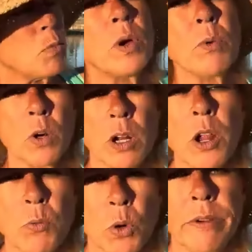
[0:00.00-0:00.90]
that, but we want to
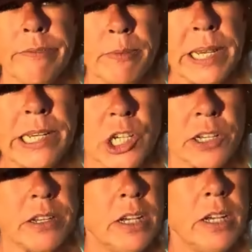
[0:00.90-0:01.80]
know more
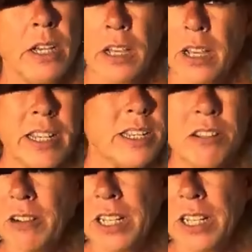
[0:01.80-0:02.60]
information. It's not